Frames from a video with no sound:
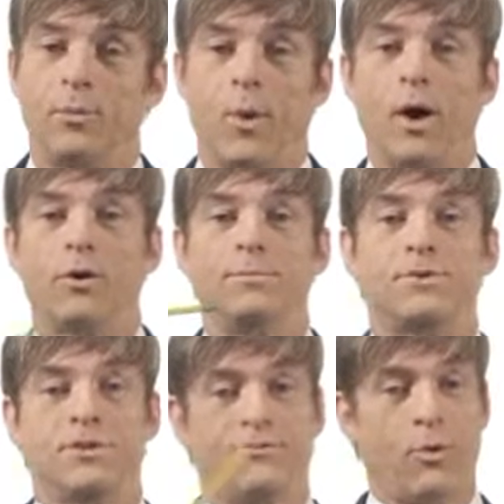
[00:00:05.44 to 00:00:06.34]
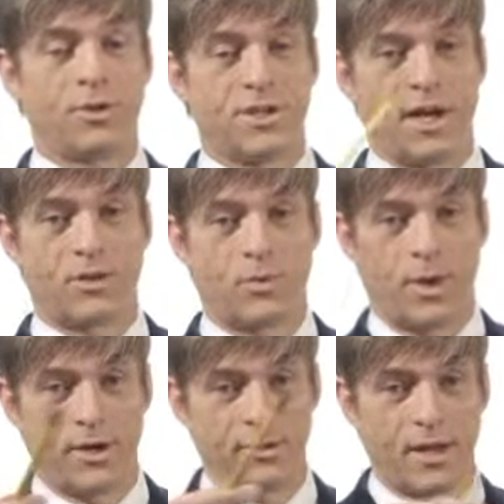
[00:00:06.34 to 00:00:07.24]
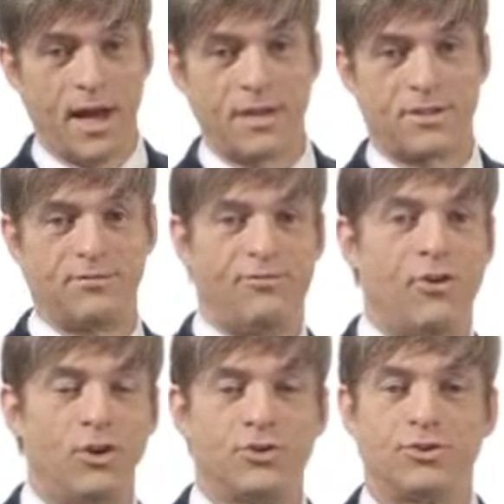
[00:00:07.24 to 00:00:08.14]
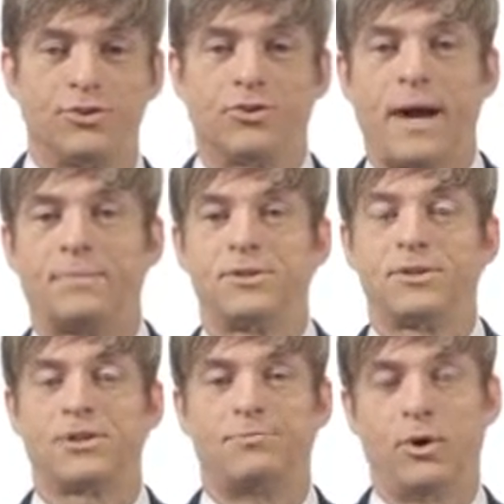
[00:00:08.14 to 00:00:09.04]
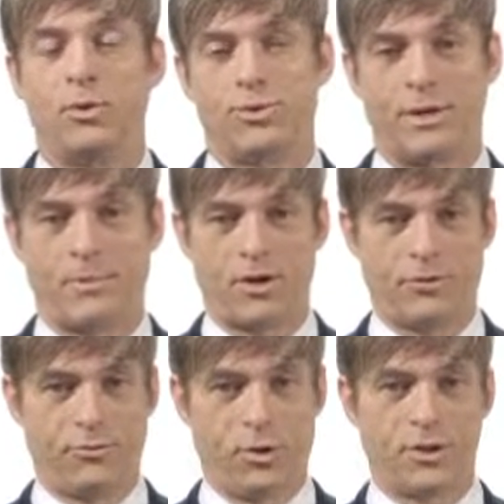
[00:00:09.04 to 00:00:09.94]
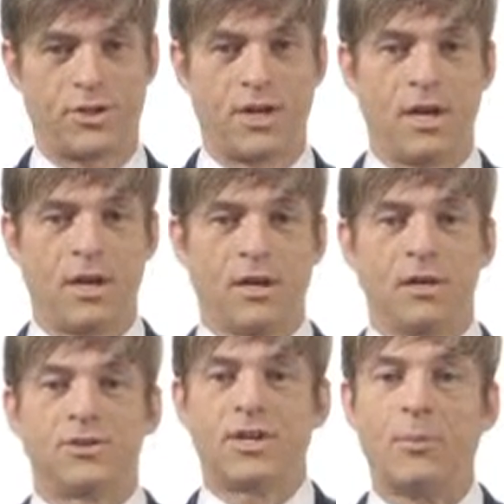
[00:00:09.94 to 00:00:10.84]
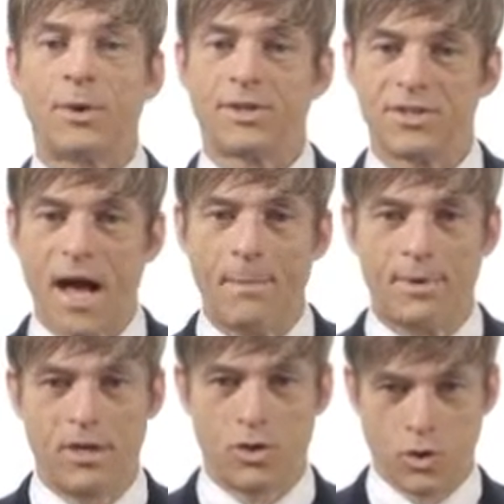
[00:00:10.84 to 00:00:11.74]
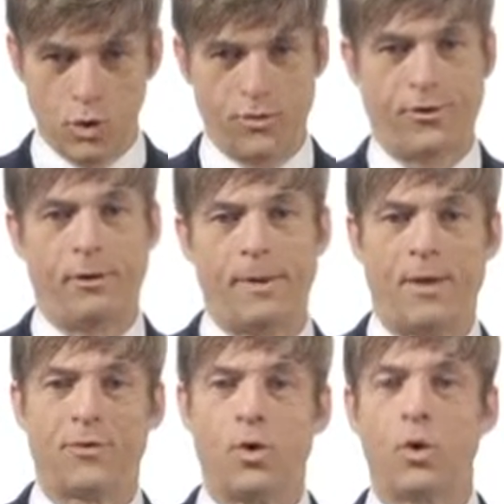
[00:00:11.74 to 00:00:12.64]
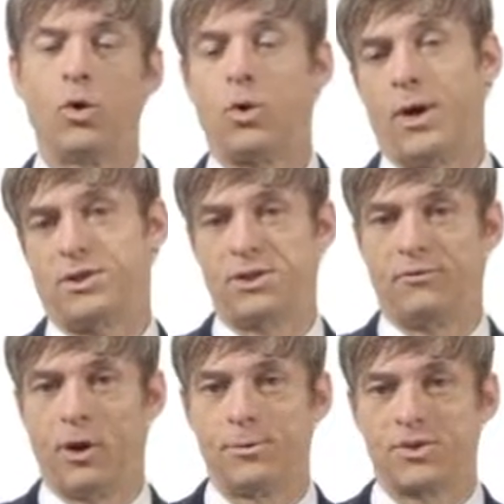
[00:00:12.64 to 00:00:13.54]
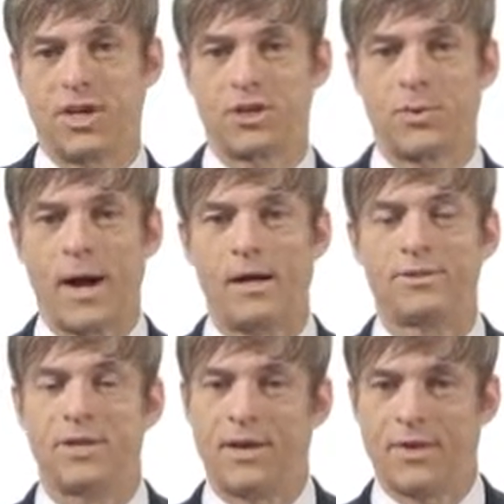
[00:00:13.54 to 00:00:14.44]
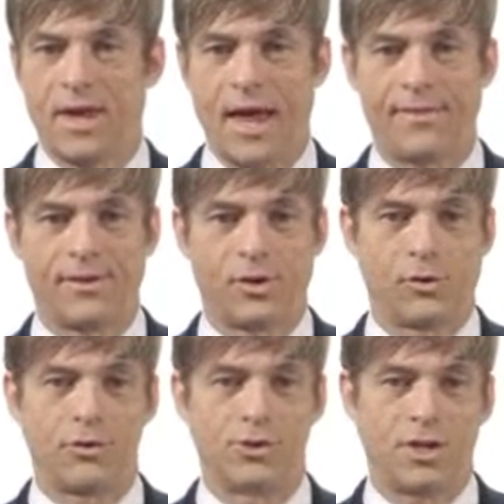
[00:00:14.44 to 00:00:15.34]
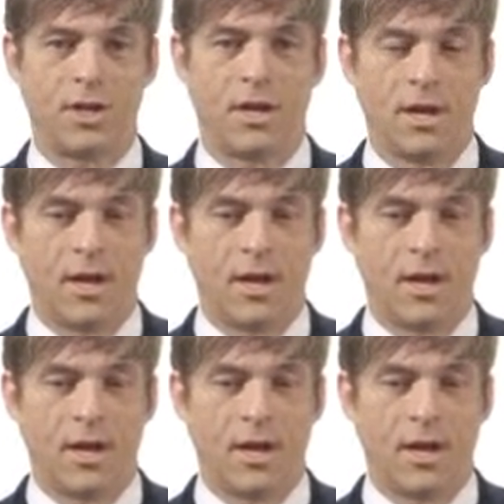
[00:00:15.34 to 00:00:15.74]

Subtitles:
and welcome to The Vortex, where lies and falsehoods are trapped and exposed. I'm Michael Vorse. Someone is not being truthful about the whole question of homosexuality and the Catholic clergy.